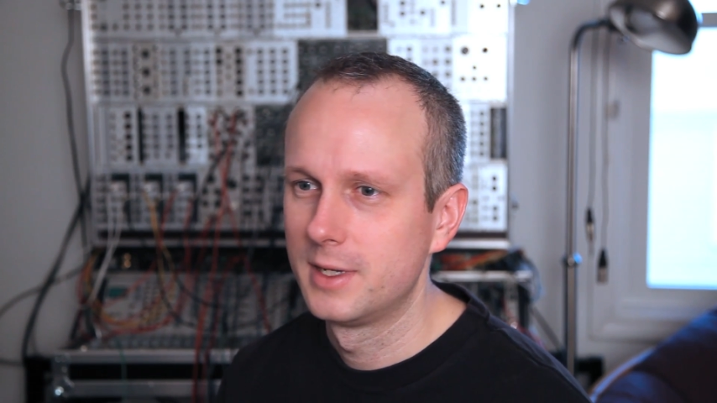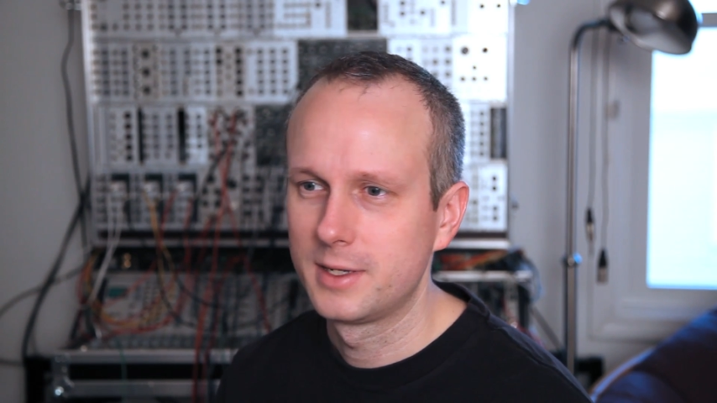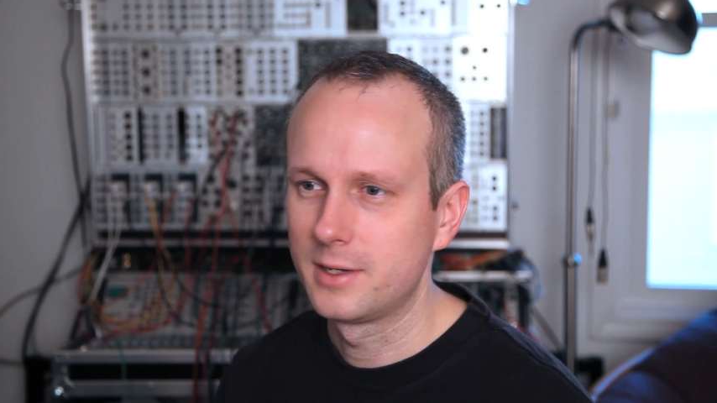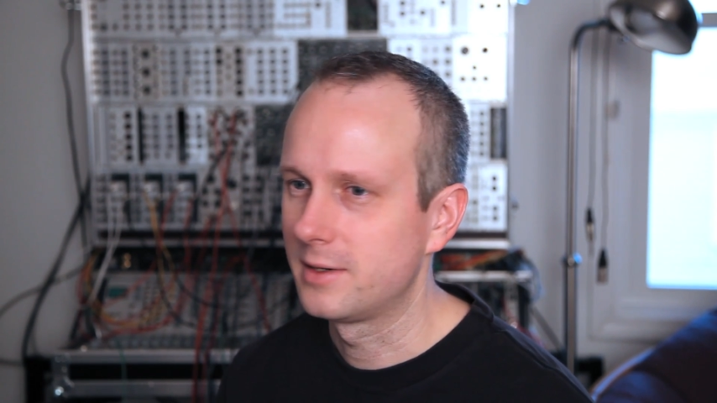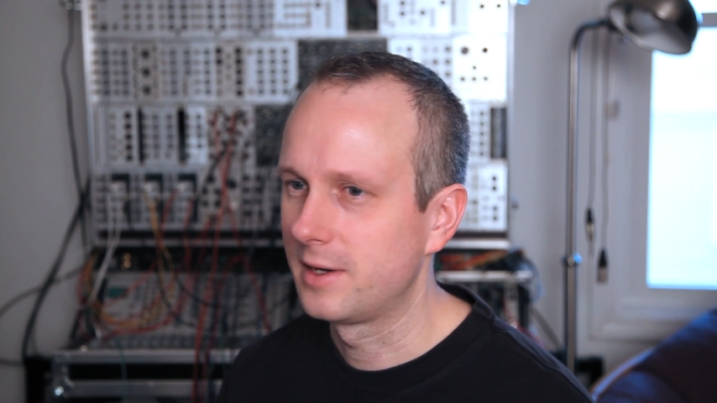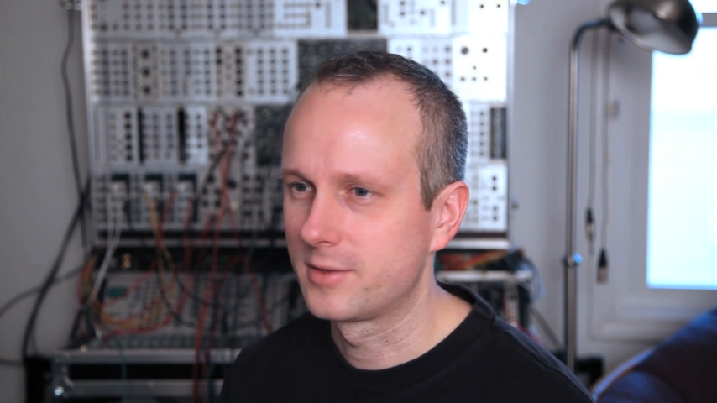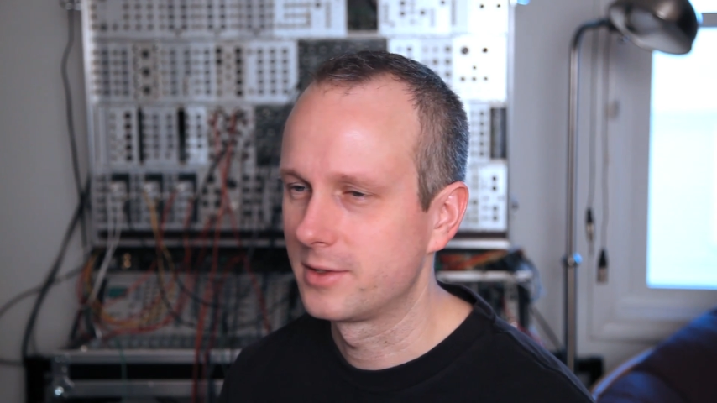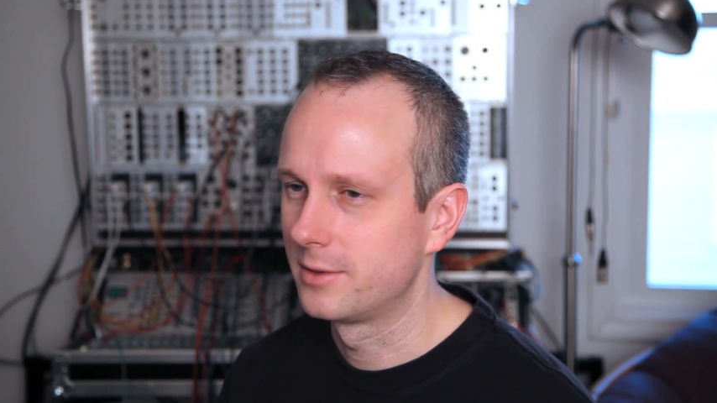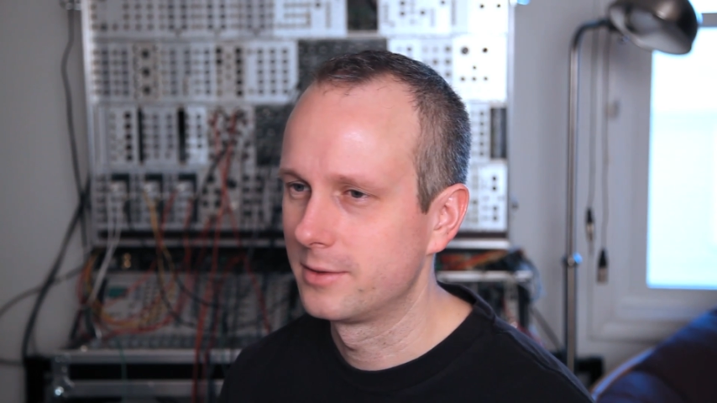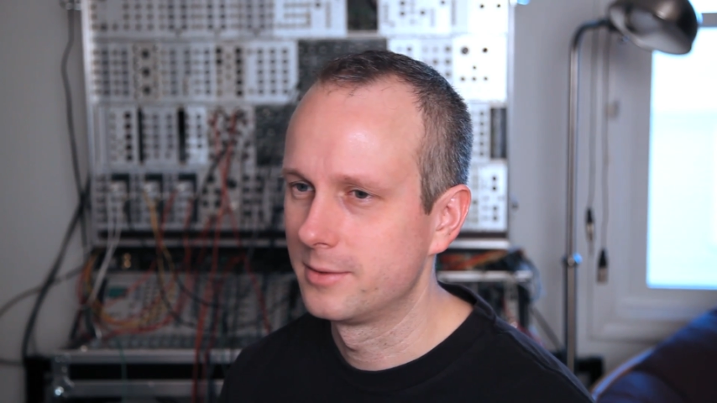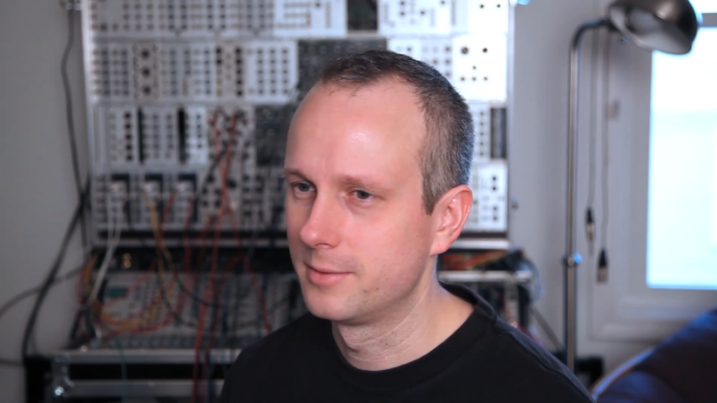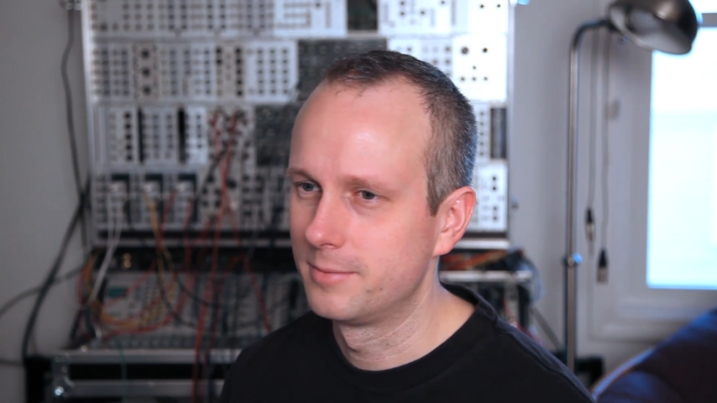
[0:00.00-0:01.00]
You don't have
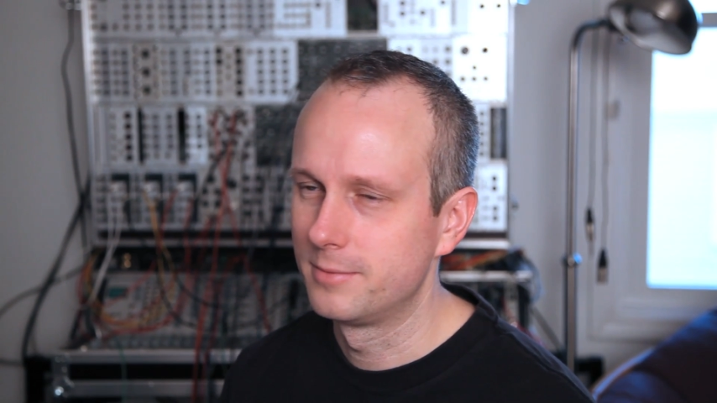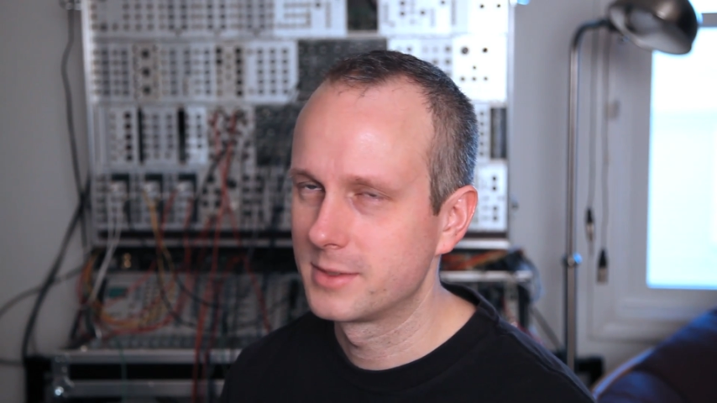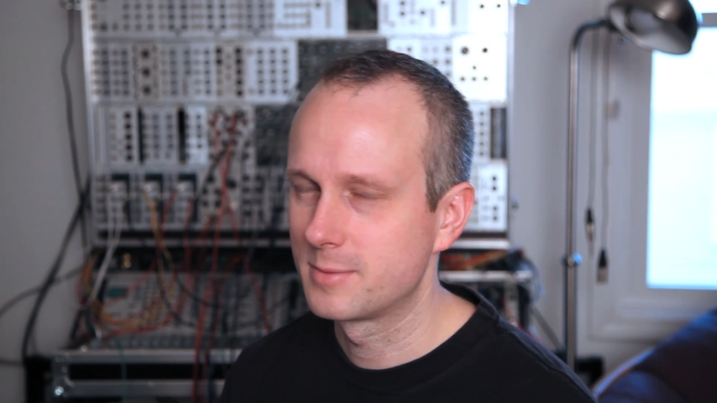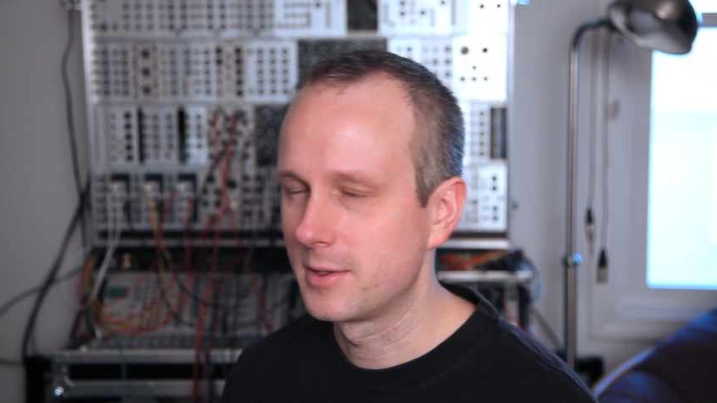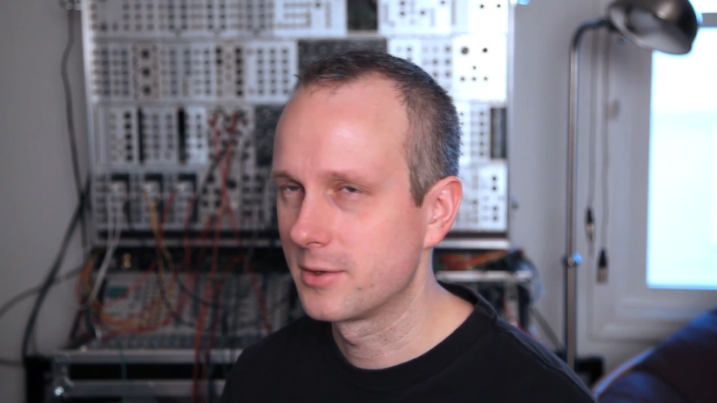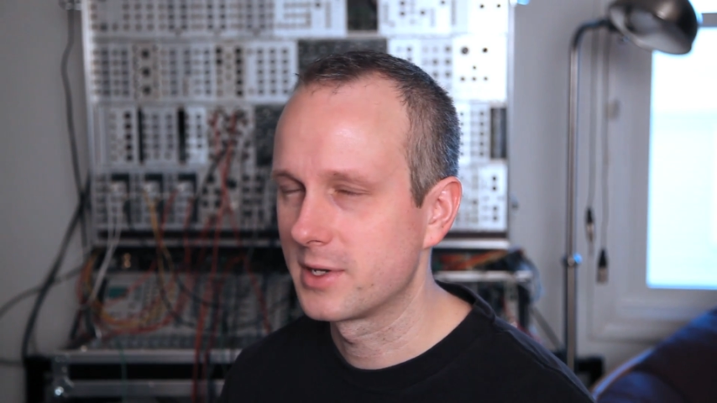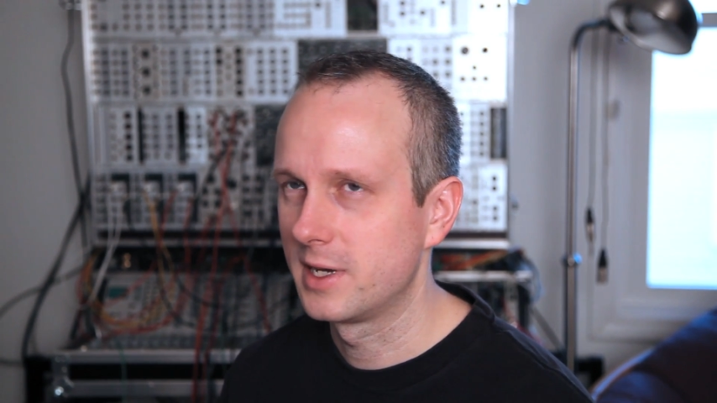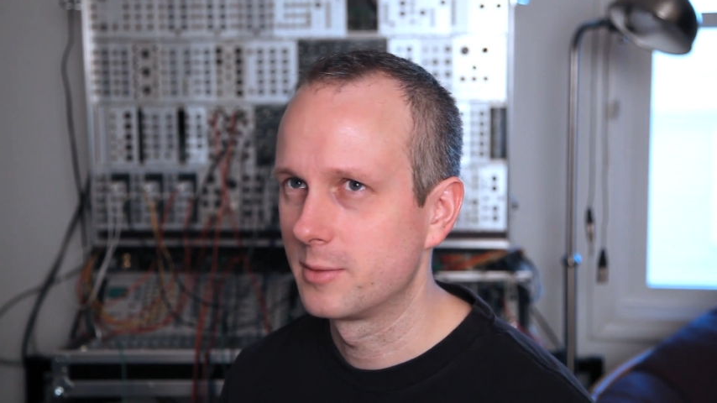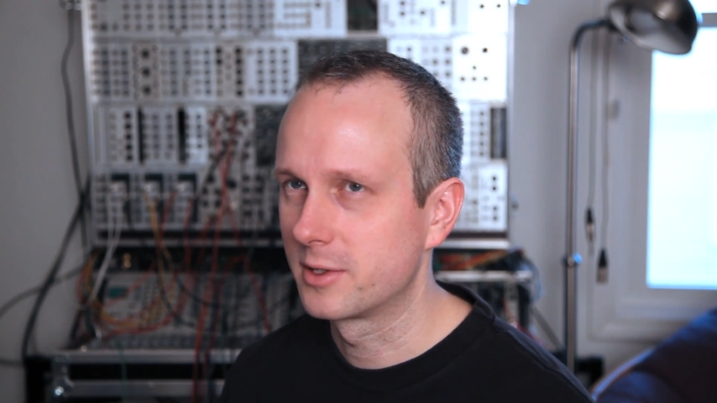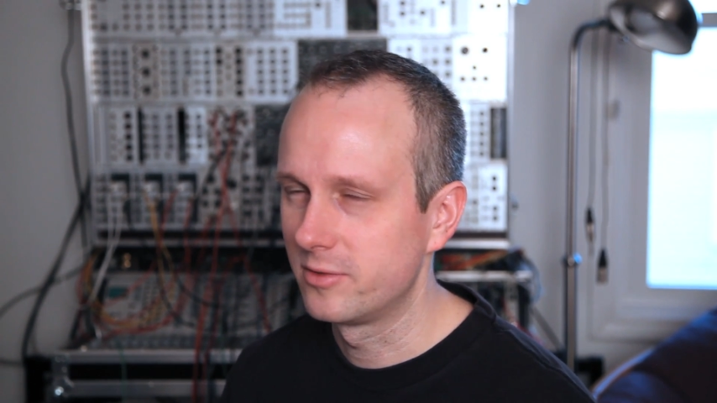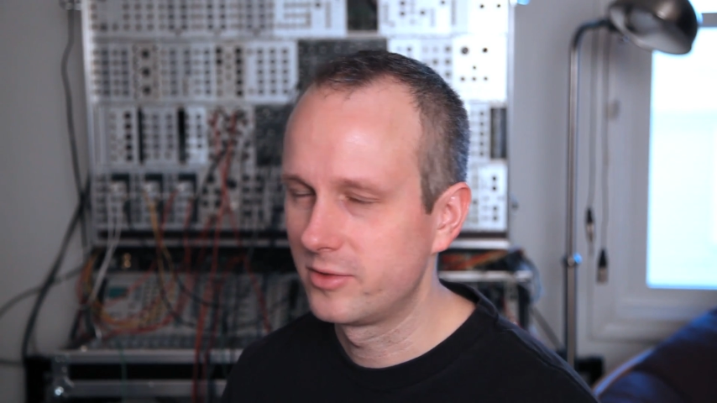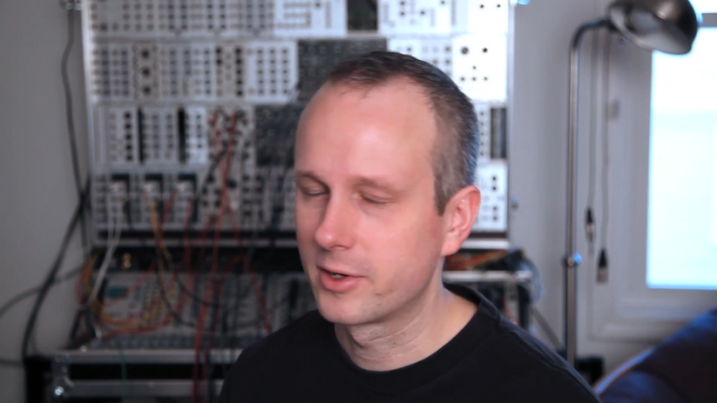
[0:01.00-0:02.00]
to spend your time
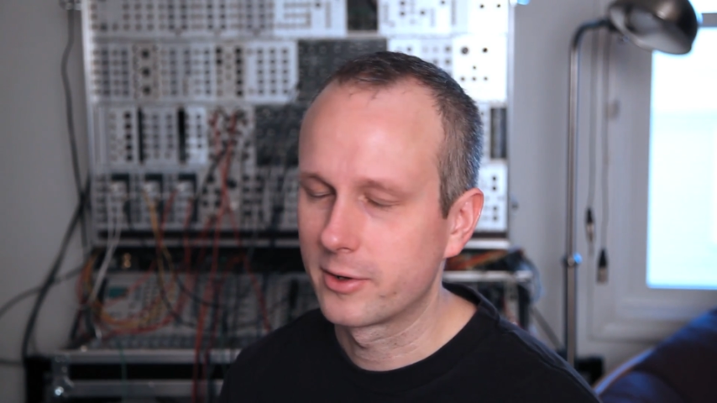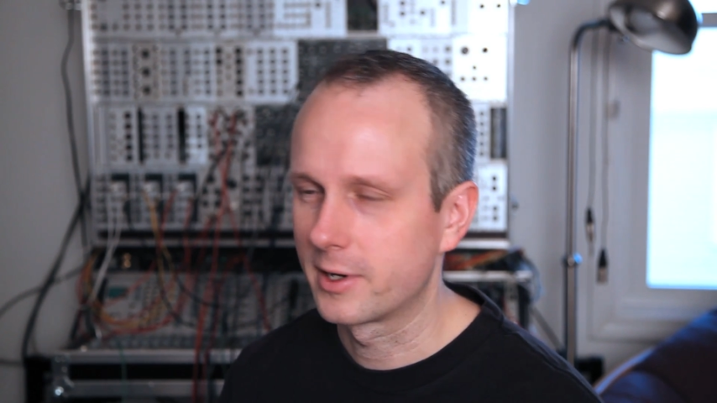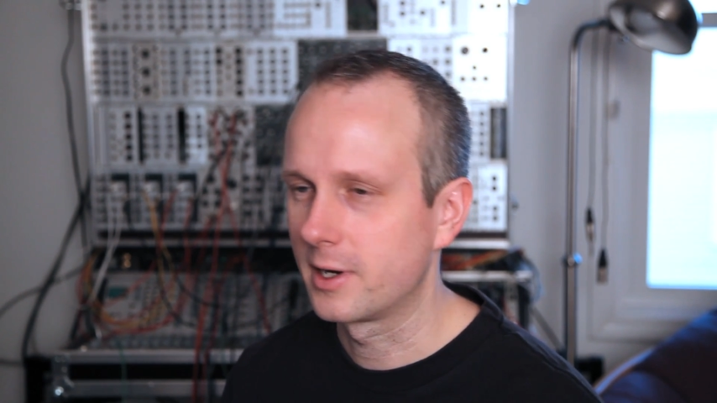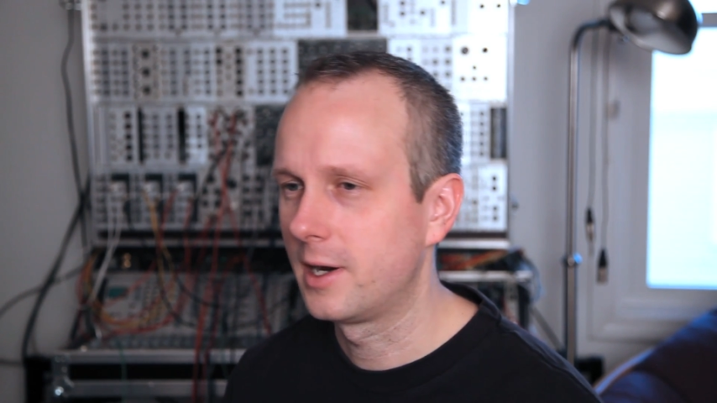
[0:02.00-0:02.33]
configuring